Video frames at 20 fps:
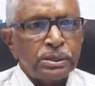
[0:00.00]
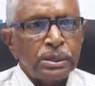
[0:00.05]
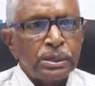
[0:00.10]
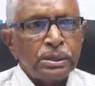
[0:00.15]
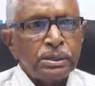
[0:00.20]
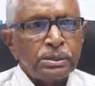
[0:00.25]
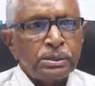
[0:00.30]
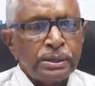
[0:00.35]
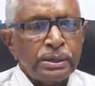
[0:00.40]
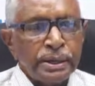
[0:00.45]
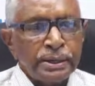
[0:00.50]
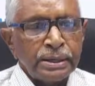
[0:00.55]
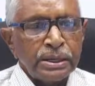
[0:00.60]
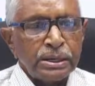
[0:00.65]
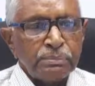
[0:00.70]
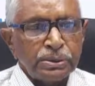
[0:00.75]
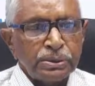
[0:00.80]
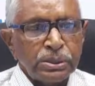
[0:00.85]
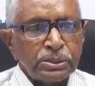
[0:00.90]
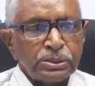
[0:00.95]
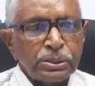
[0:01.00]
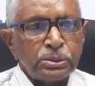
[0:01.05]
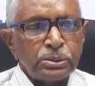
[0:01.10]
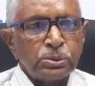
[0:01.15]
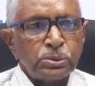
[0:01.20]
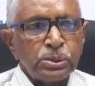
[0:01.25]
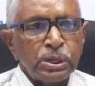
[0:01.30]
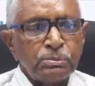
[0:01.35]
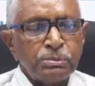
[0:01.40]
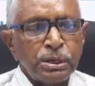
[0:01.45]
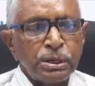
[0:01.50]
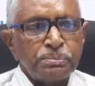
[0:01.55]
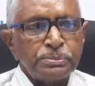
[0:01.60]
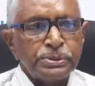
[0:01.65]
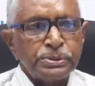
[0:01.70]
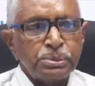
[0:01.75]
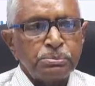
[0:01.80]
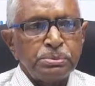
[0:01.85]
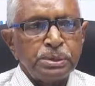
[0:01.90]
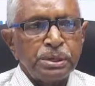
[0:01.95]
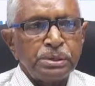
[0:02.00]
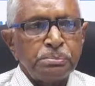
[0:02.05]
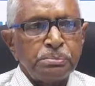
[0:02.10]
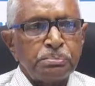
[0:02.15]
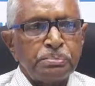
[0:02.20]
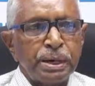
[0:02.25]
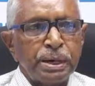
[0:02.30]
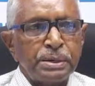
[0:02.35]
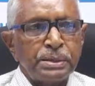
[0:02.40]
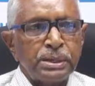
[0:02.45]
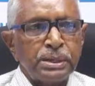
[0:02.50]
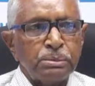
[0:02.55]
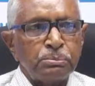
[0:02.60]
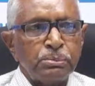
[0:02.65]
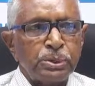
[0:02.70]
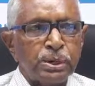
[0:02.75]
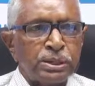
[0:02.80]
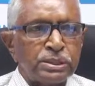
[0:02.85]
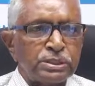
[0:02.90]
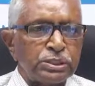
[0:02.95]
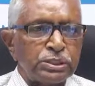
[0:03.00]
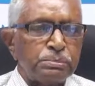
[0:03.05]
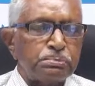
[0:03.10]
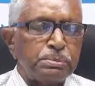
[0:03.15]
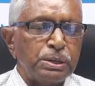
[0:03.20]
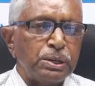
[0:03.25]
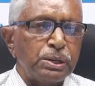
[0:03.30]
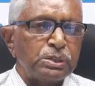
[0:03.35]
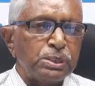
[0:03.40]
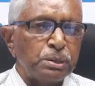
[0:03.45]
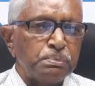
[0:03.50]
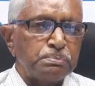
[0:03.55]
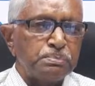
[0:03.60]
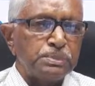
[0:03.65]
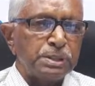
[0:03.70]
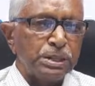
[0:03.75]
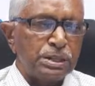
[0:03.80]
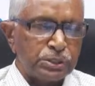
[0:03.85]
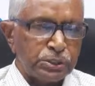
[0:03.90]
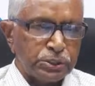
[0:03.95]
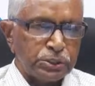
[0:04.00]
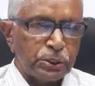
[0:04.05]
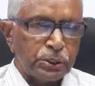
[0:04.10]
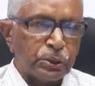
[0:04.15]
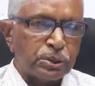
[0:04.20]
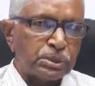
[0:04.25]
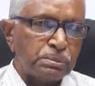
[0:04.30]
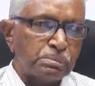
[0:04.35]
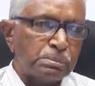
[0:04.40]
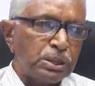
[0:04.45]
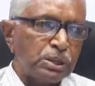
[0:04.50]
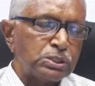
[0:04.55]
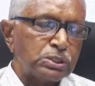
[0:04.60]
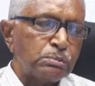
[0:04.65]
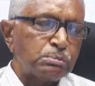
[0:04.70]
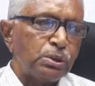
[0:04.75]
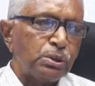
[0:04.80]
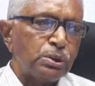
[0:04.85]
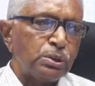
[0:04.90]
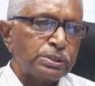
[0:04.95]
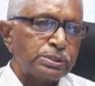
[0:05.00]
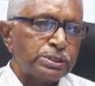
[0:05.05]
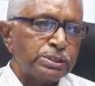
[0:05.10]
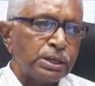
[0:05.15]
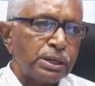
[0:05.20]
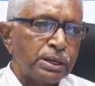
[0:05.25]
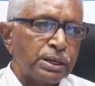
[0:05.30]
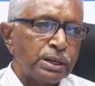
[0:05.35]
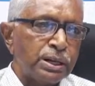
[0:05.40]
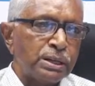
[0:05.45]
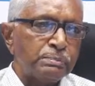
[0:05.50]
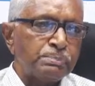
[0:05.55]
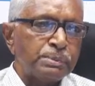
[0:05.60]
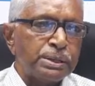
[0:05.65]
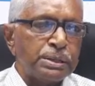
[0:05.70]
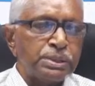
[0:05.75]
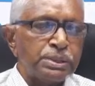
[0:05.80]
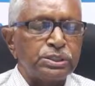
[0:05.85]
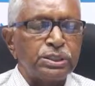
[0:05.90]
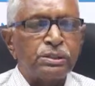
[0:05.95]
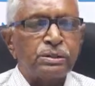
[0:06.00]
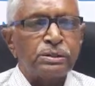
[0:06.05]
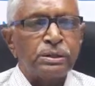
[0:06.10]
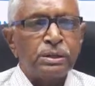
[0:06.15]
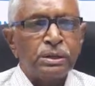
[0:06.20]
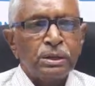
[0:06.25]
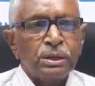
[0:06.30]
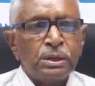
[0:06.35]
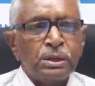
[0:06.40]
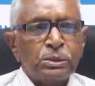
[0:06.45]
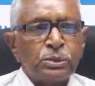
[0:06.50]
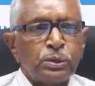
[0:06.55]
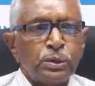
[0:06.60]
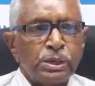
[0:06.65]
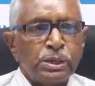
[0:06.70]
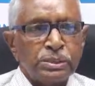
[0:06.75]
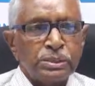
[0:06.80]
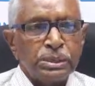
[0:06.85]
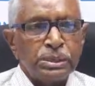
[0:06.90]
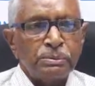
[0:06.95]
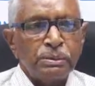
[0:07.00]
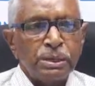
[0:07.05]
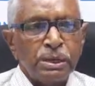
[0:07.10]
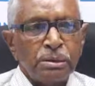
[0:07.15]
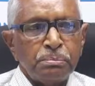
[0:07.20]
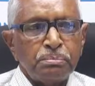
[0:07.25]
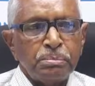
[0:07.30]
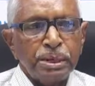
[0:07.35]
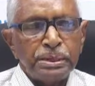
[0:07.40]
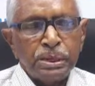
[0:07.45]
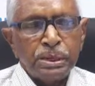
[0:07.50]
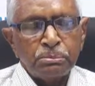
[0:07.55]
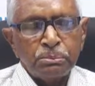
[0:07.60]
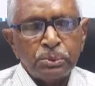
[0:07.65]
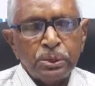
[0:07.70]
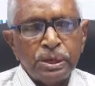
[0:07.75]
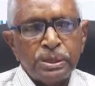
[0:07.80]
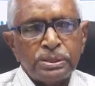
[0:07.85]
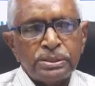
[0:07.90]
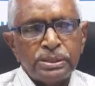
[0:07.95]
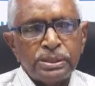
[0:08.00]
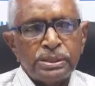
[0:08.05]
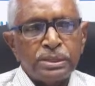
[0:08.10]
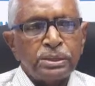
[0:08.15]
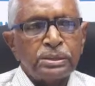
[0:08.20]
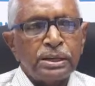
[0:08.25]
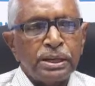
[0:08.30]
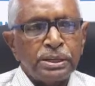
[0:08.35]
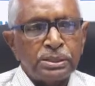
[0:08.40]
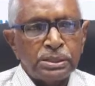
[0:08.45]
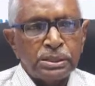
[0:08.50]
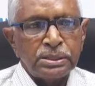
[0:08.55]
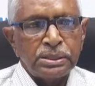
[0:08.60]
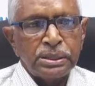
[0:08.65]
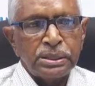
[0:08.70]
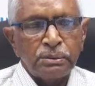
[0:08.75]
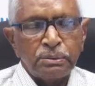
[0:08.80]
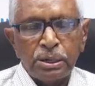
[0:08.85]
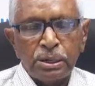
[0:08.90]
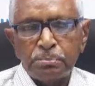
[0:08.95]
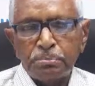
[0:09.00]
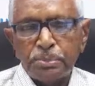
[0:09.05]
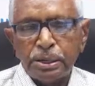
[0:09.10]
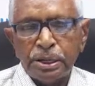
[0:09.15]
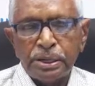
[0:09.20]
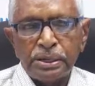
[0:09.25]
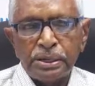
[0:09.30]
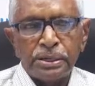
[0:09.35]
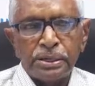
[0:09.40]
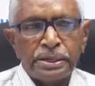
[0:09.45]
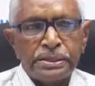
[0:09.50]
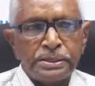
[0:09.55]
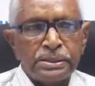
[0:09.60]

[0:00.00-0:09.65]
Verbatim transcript: take a person who developed severe brain hemorrhage because of stroke, because of long-standing hypertension. So he's developed brain hemorrhage and he died, he developed brain death,